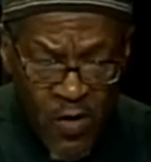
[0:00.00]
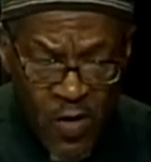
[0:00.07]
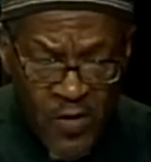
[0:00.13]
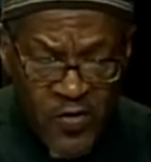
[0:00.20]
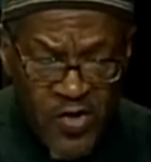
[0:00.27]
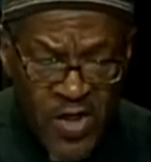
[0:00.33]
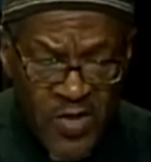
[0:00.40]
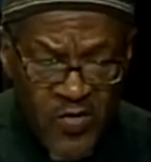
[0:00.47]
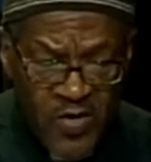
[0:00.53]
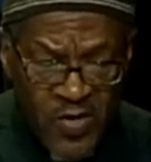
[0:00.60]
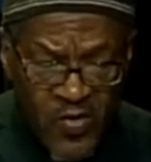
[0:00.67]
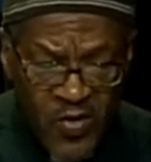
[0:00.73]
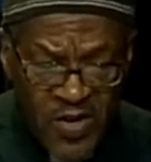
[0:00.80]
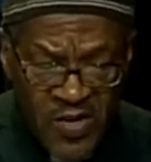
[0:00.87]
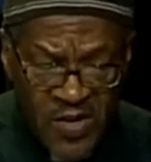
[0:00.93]
January
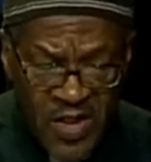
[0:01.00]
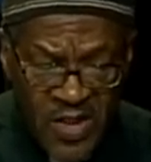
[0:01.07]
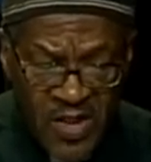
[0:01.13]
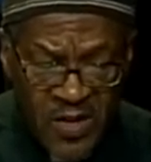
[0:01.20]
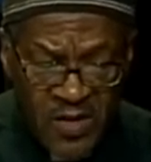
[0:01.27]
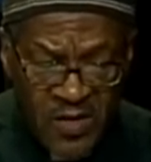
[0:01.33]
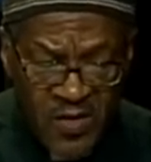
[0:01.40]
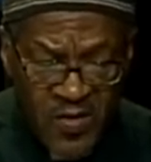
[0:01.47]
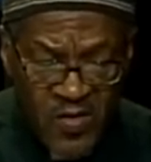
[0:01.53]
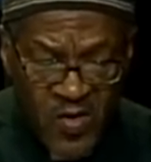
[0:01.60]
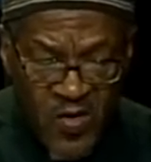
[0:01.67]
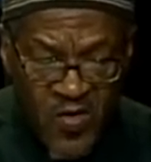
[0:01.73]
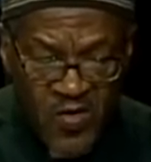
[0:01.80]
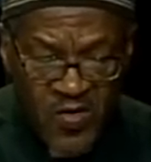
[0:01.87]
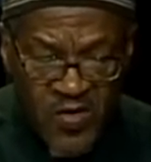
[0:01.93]
22nd, there's
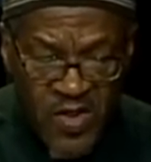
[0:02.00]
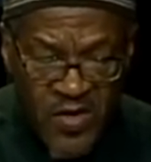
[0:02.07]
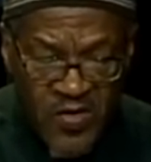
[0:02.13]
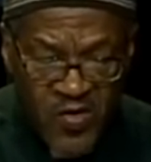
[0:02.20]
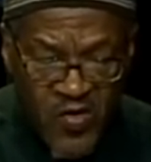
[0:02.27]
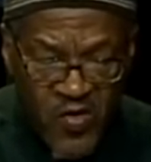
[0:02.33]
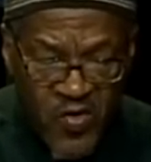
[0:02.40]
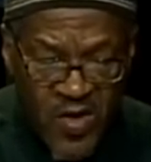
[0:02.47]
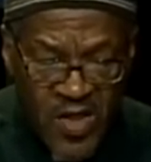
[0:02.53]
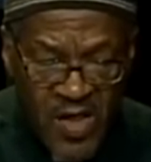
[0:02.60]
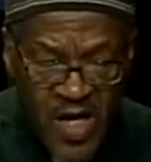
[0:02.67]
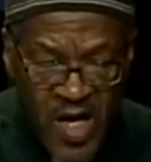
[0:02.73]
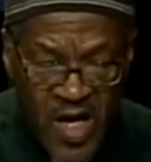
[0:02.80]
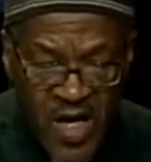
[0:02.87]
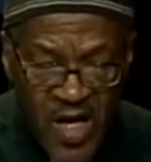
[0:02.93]
curses on your screen
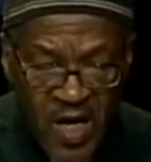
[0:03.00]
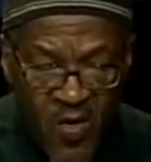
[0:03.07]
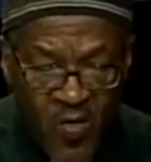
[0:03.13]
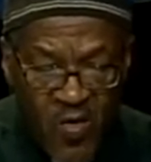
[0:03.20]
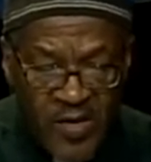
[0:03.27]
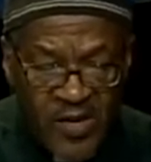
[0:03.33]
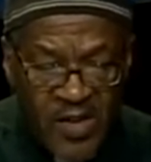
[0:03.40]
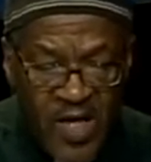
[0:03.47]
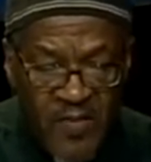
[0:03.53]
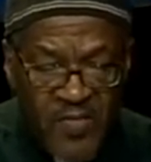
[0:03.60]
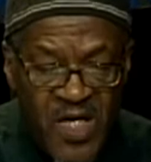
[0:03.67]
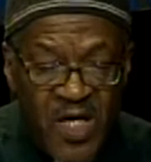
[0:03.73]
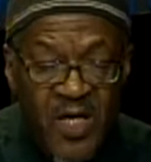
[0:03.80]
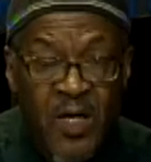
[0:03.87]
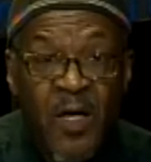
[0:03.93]
and what they
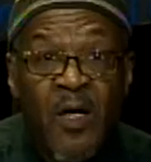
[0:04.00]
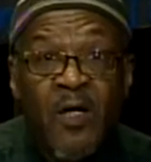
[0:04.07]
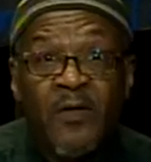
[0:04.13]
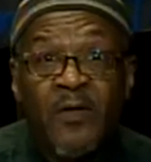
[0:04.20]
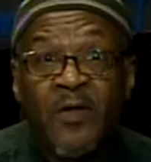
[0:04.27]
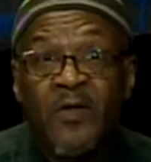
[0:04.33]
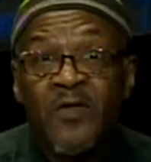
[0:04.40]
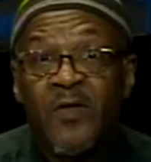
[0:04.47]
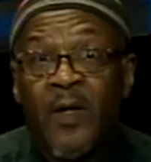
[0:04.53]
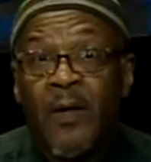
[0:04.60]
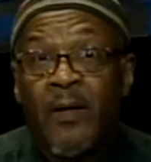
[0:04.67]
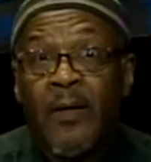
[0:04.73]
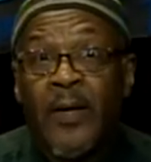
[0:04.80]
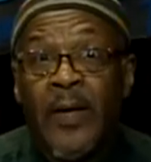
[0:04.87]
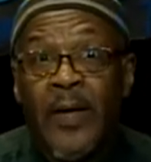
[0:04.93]
mean. These
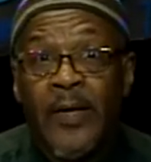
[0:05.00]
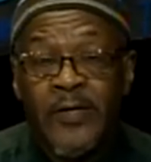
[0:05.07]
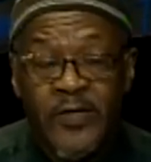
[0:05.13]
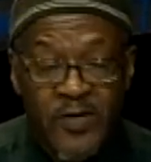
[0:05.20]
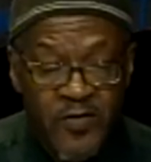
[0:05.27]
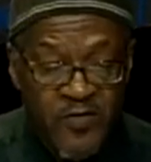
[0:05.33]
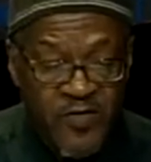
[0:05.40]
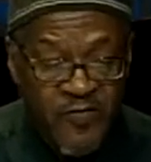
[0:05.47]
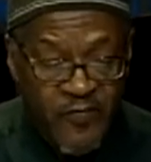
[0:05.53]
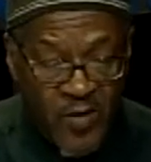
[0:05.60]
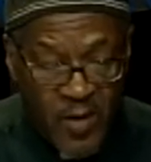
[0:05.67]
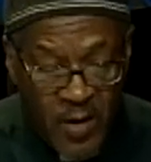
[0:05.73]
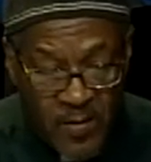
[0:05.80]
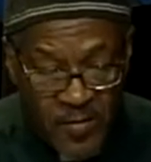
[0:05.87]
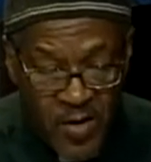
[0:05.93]
are a series of
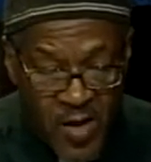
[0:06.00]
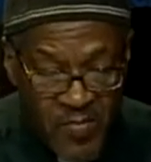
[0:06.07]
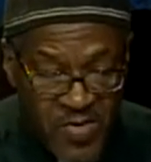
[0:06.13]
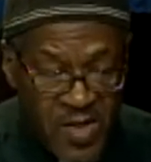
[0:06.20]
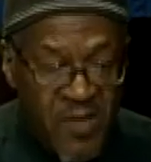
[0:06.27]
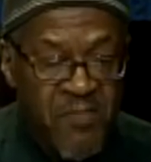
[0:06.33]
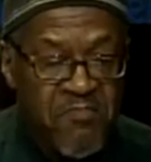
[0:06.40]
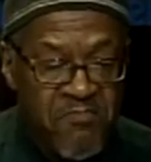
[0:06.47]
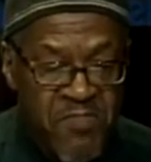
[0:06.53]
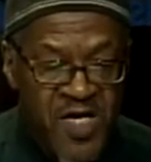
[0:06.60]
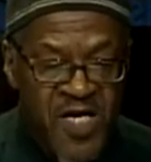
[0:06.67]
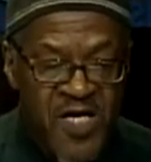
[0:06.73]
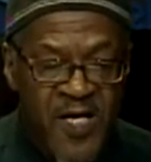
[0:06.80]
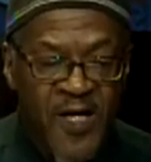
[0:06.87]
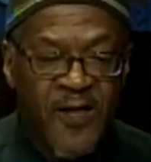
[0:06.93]
upcoming
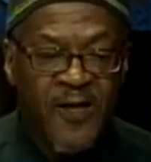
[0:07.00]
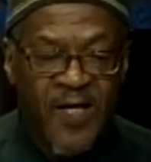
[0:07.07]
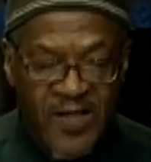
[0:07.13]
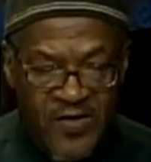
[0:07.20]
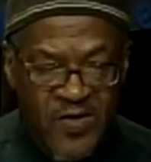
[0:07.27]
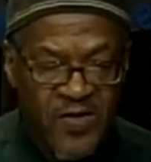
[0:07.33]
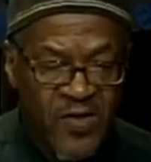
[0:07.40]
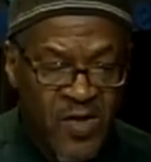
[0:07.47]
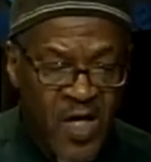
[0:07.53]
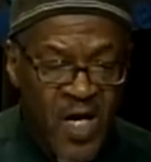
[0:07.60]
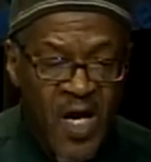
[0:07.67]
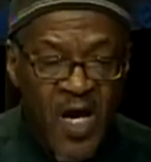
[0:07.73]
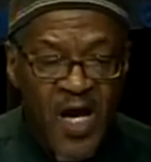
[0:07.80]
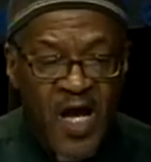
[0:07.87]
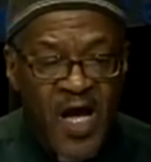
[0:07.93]
mini lessons,
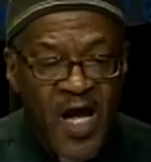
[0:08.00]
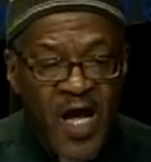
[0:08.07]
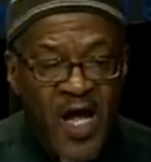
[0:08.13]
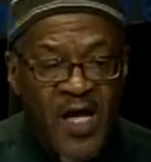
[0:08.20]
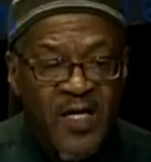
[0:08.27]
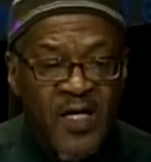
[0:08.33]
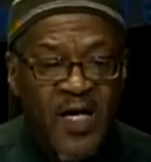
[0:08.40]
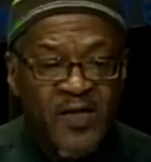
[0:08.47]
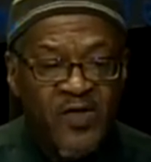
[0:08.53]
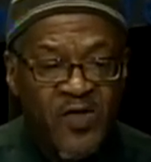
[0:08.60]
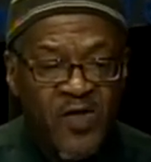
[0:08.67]
and that's